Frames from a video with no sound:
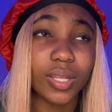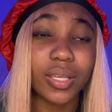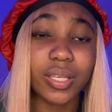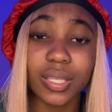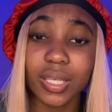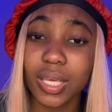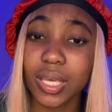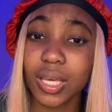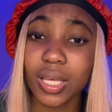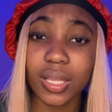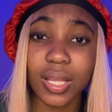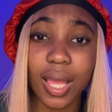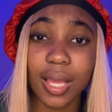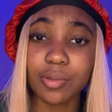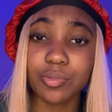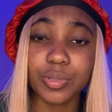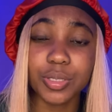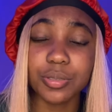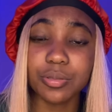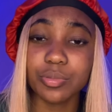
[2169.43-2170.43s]
Yeah, like
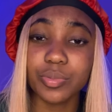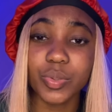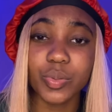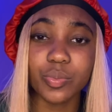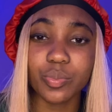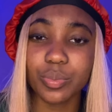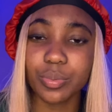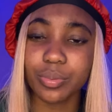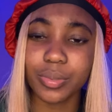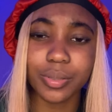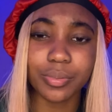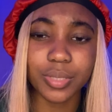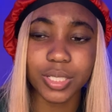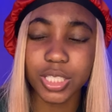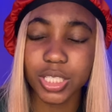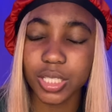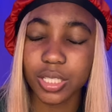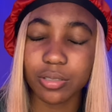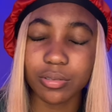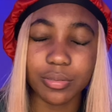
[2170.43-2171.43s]
we would
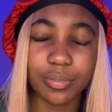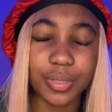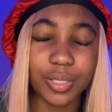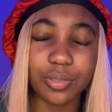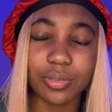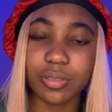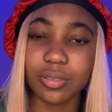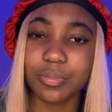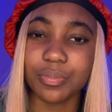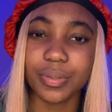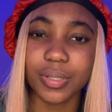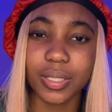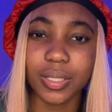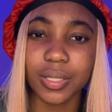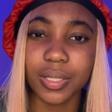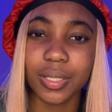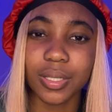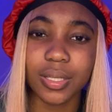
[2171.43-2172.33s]
chill, we'd be cool, but